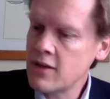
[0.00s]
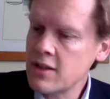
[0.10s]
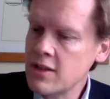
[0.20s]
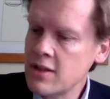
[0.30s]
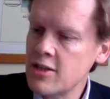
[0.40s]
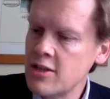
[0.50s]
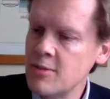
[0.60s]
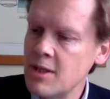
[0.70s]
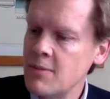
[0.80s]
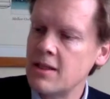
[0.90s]
Now, this led to
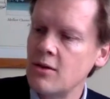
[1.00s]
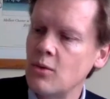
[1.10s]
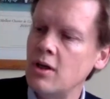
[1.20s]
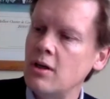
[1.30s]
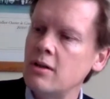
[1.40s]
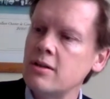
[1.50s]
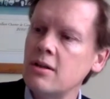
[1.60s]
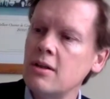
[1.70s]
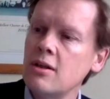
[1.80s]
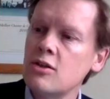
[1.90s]
me competing in the
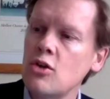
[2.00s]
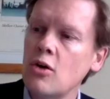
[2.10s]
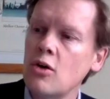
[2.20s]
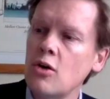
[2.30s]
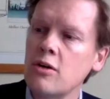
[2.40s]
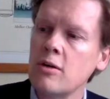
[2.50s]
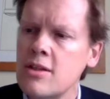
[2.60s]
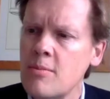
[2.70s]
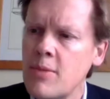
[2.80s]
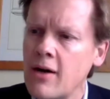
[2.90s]
World Chocolate
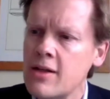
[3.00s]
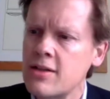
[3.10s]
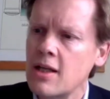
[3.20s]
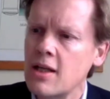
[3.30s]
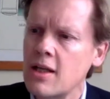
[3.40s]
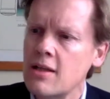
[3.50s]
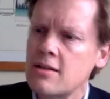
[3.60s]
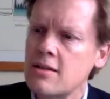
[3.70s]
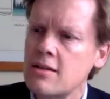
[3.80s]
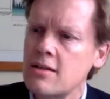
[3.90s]
Masters in Paris against
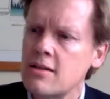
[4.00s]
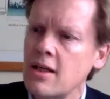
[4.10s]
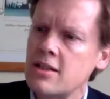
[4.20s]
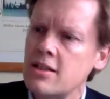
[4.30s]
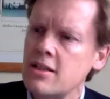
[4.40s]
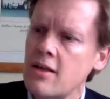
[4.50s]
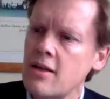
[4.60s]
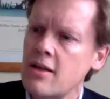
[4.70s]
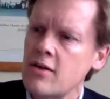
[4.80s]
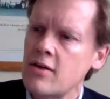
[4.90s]
19 other
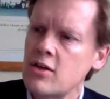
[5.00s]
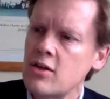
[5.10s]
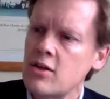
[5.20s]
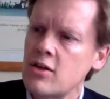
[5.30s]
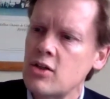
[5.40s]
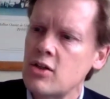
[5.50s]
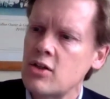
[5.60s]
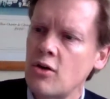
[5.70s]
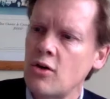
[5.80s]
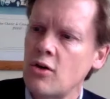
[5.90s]
chocolate